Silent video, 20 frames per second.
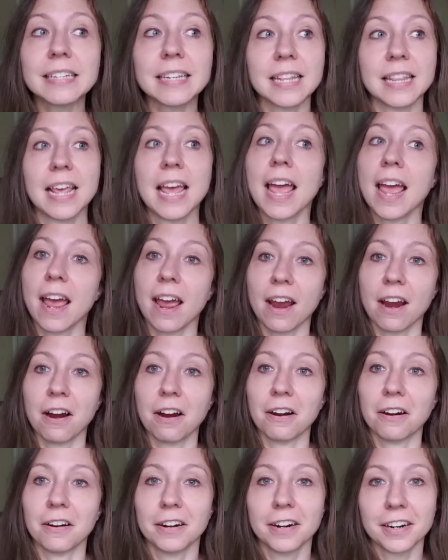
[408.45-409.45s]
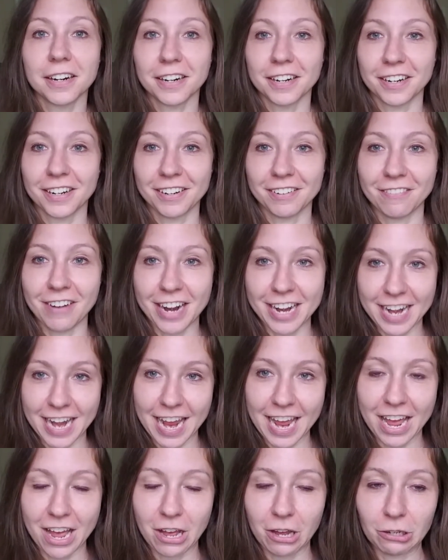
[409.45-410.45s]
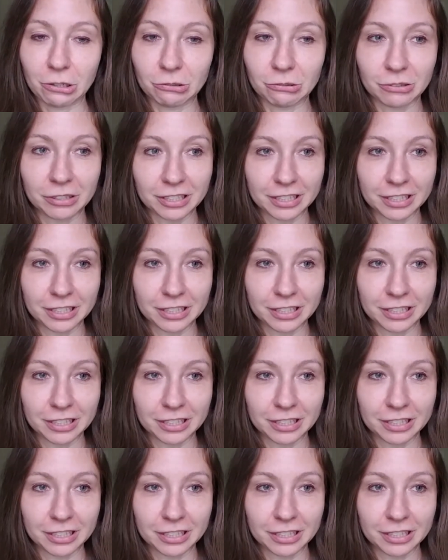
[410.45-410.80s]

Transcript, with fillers: in the air right now.